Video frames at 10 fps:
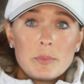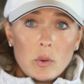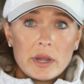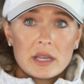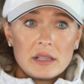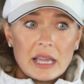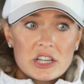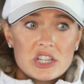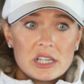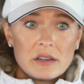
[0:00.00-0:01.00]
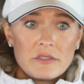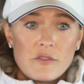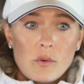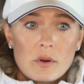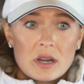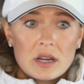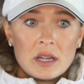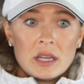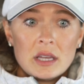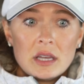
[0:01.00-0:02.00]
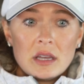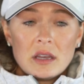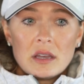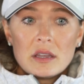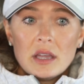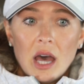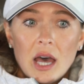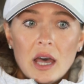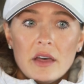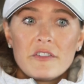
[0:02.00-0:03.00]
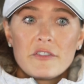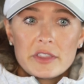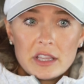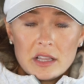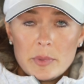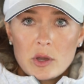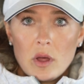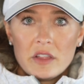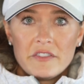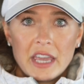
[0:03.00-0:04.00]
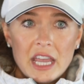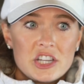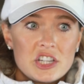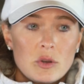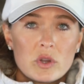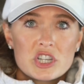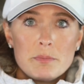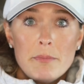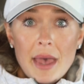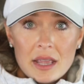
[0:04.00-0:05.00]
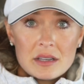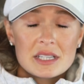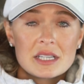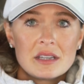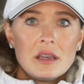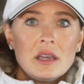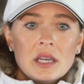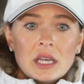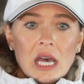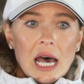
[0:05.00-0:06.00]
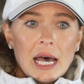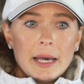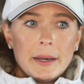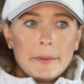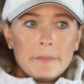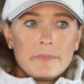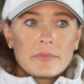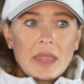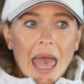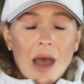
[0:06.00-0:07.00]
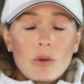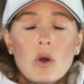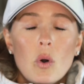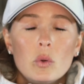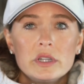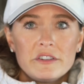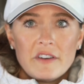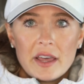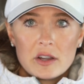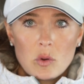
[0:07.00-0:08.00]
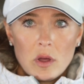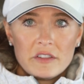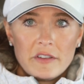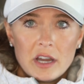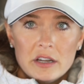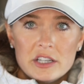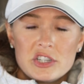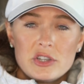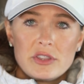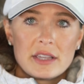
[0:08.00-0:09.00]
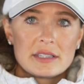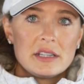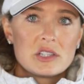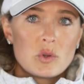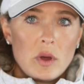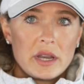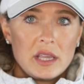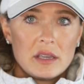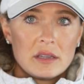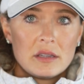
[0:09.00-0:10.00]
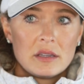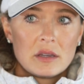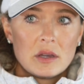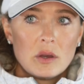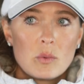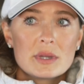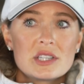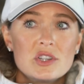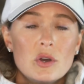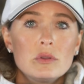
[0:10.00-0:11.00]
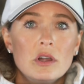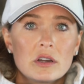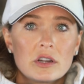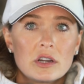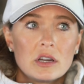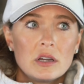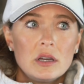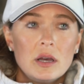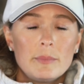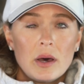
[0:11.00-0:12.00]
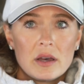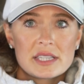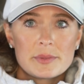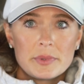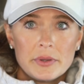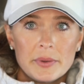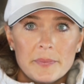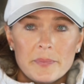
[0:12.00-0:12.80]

the point collection for the Olympic qualification, which meant our only final qualifier in 2020 was no longer possible.